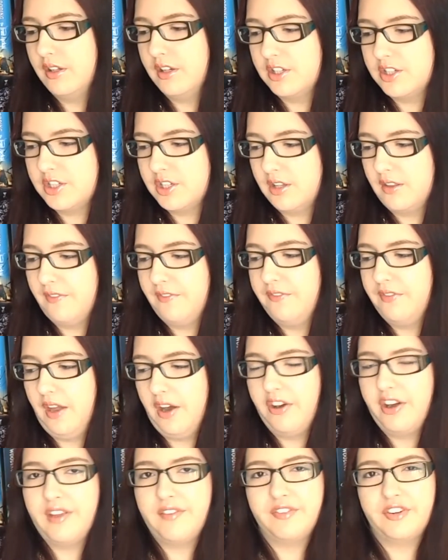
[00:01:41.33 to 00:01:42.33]
is just
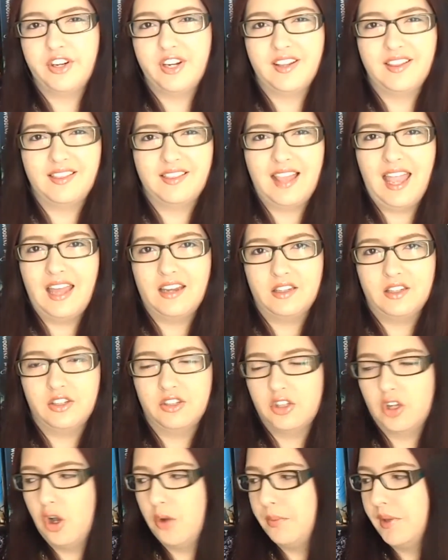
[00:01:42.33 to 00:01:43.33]
very, very
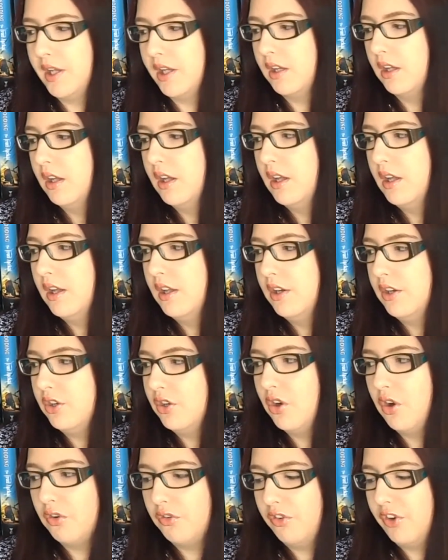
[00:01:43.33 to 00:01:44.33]
standard comic,
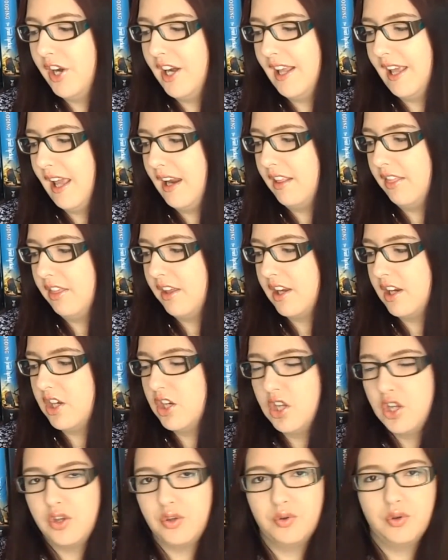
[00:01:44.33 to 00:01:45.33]
not really
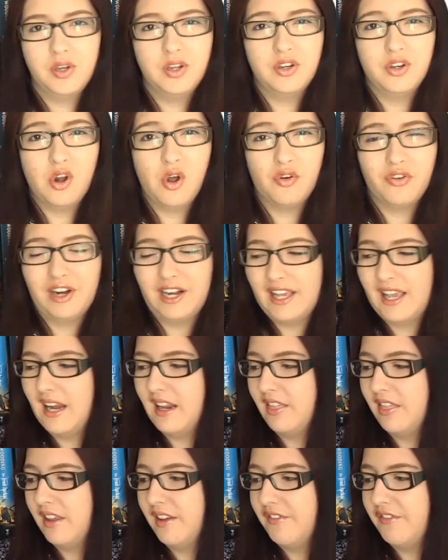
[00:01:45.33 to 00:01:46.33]
anything new, not really
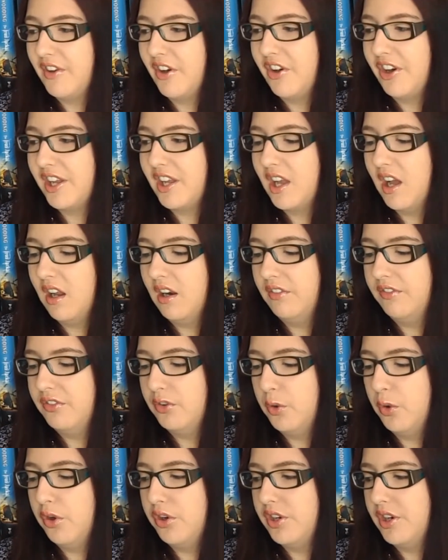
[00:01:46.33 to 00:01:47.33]
anything very
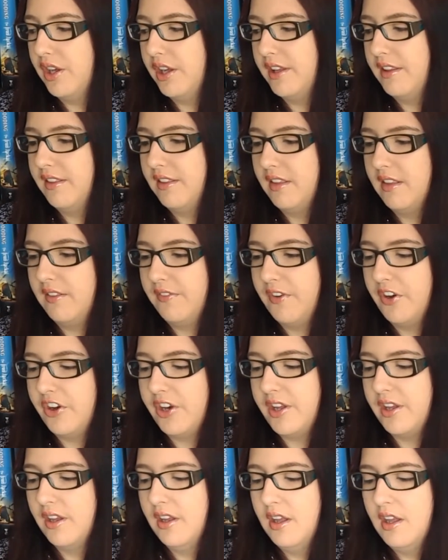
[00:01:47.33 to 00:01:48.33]
colourful or nice. It's
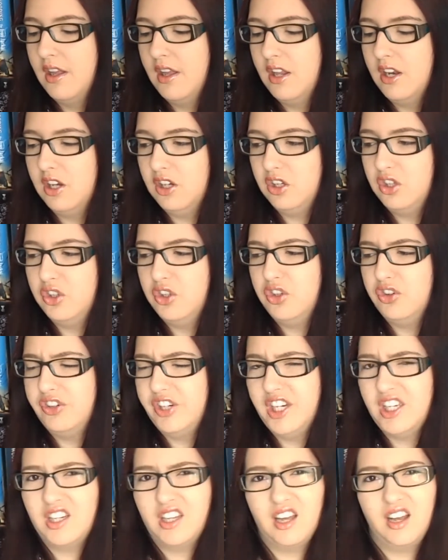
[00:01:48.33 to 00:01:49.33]
very
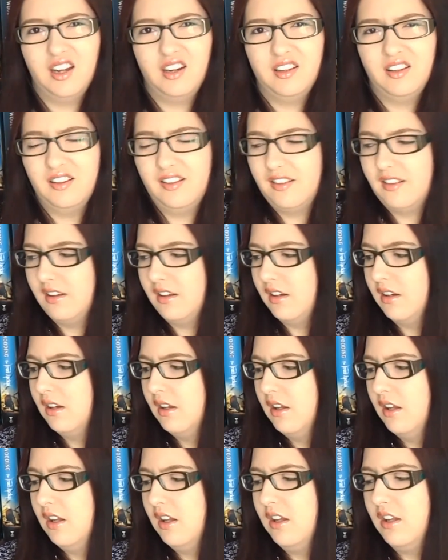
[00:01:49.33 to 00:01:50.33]
lurid colours, and
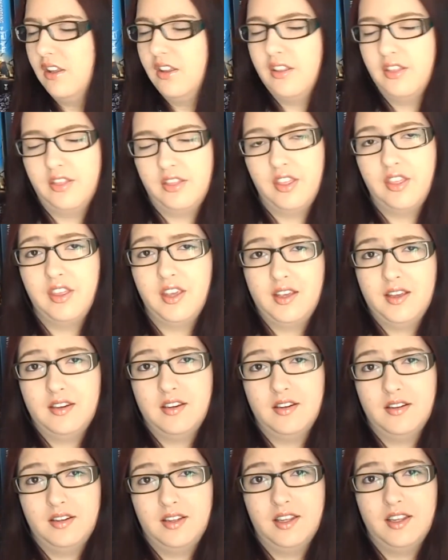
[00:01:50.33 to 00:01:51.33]
the thing I
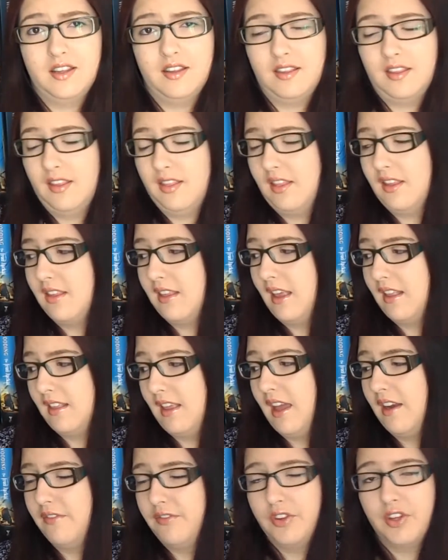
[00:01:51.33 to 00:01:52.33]
don't like is that this
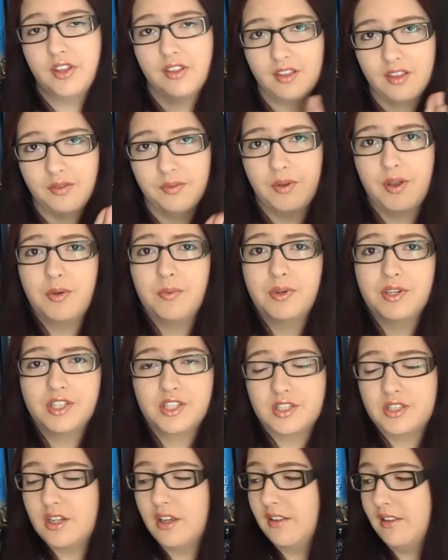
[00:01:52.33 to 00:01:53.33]
has adverts as well,
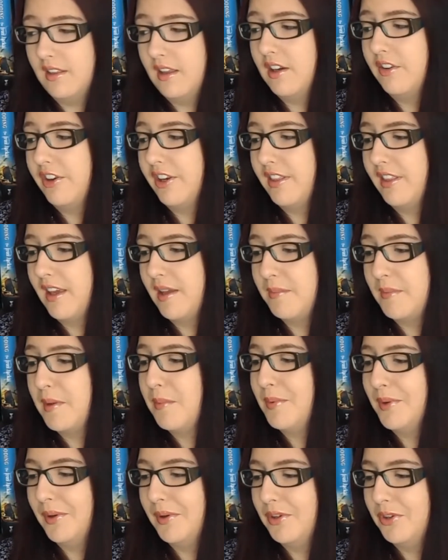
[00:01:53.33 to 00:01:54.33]
which does irritate
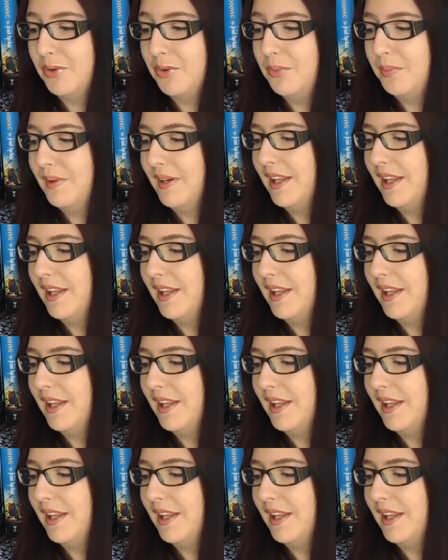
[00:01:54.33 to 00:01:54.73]
me beyond all